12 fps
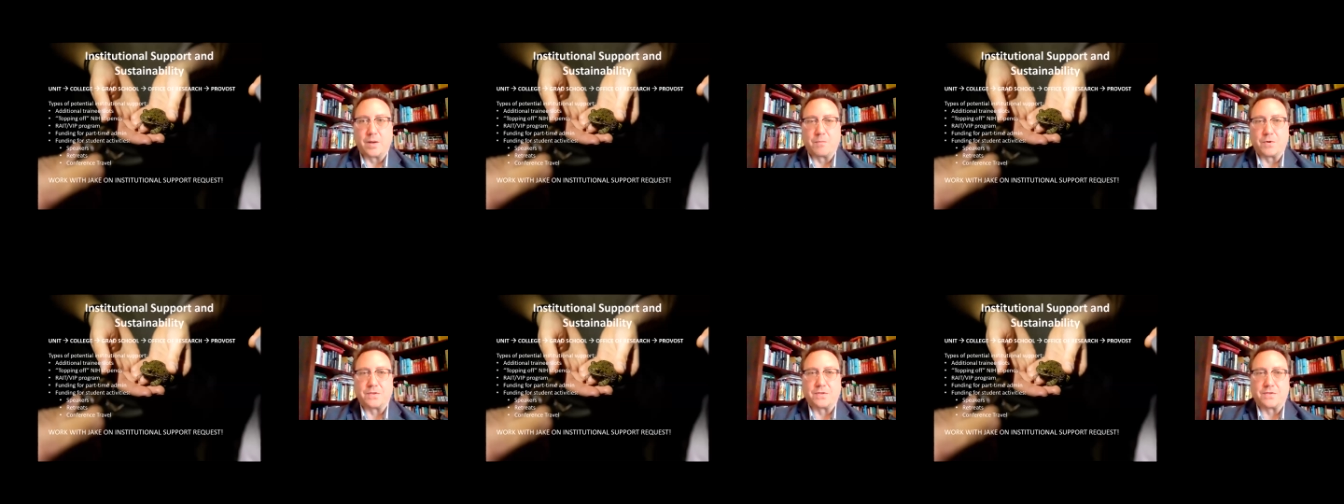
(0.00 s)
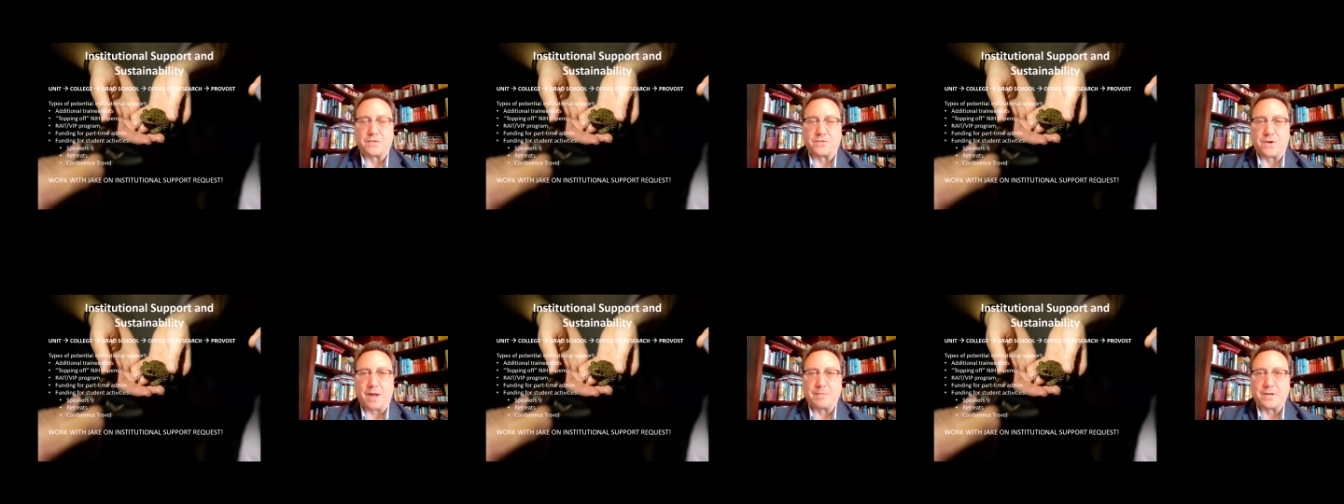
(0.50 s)
which is
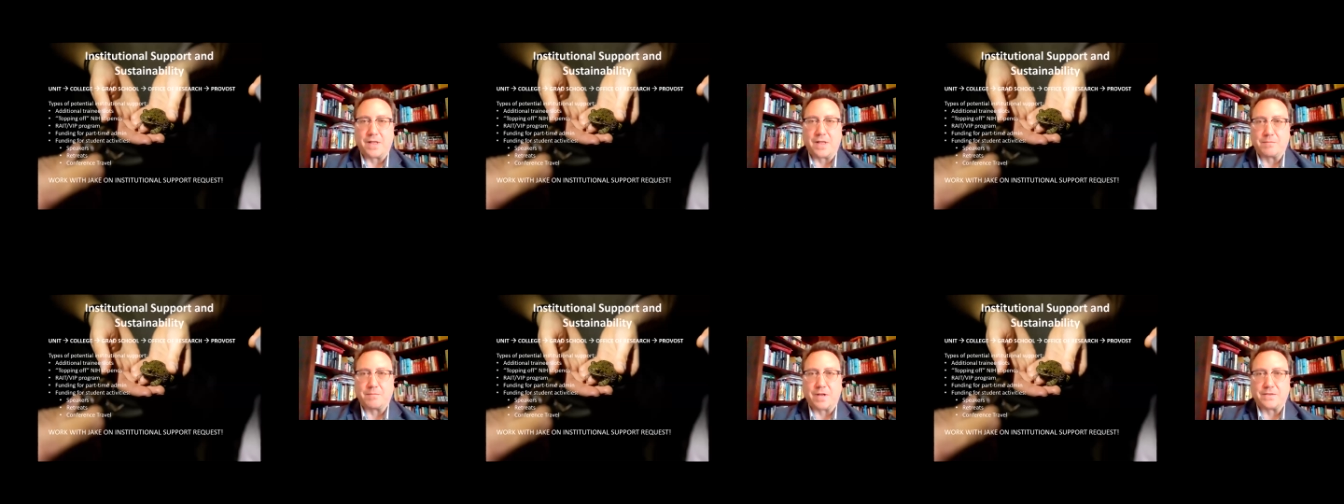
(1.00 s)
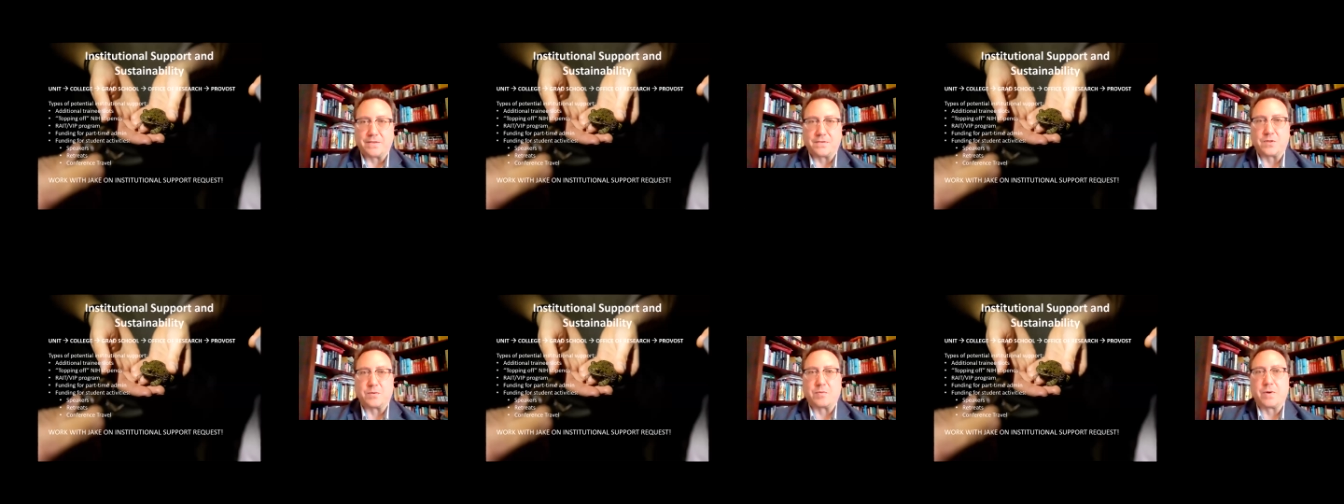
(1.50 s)
described in a lot of places
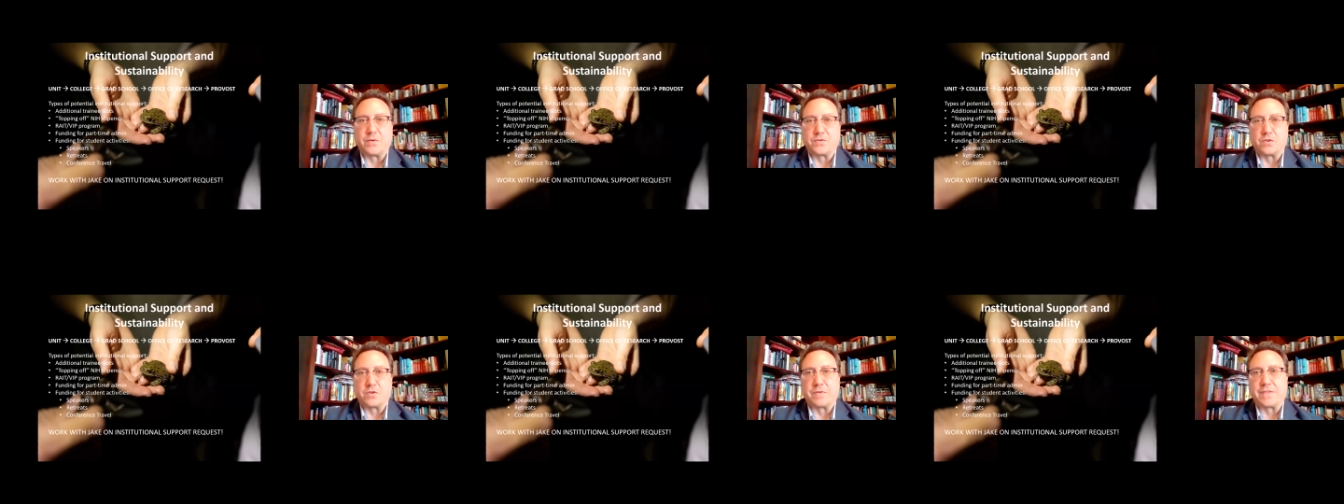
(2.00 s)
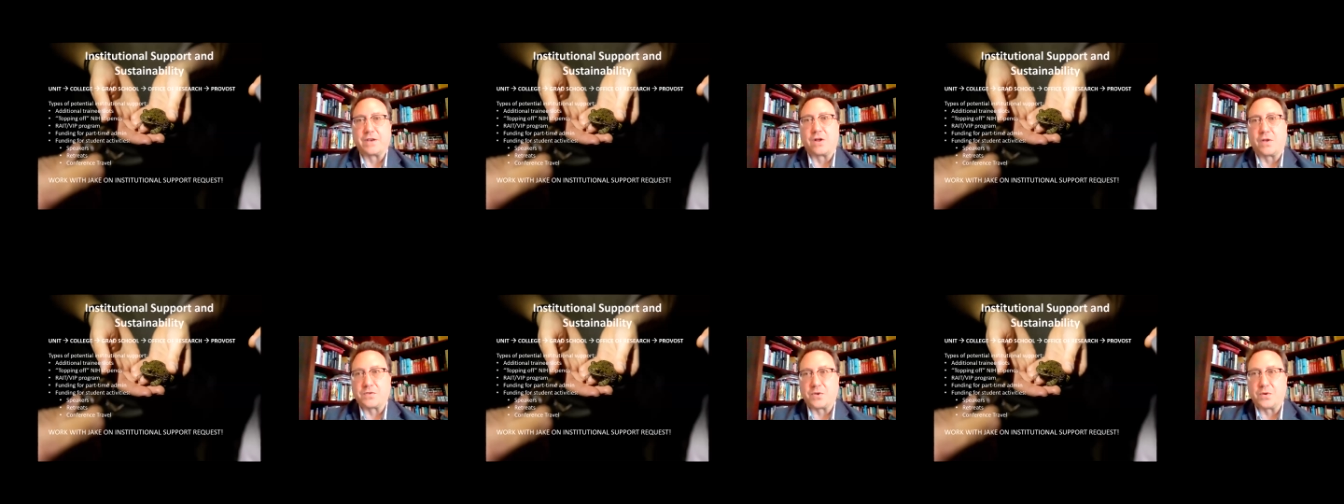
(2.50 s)
in the proposal, but then
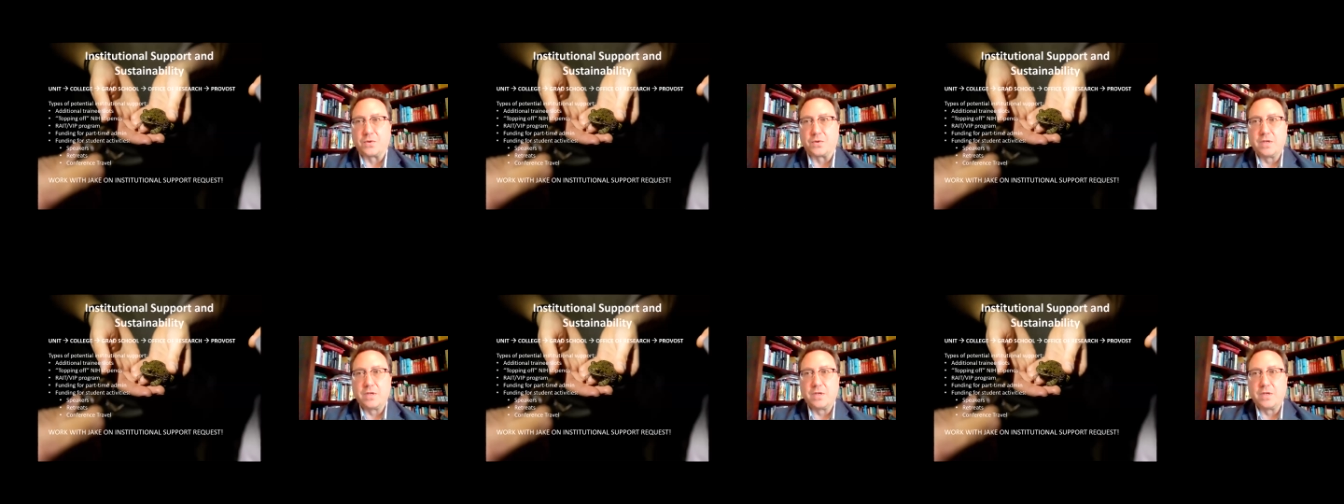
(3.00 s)
also